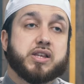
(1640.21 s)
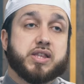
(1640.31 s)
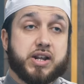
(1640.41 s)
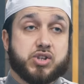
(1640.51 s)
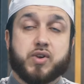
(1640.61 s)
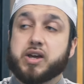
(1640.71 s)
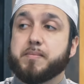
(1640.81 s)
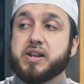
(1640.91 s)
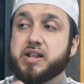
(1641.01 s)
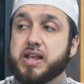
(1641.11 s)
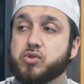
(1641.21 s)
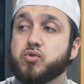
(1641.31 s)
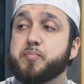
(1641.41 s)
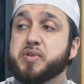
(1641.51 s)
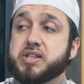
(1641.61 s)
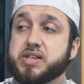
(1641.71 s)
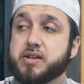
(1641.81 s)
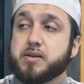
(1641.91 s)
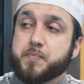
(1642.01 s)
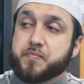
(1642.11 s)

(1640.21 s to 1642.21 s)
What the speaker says: then it's recommended that you repeat it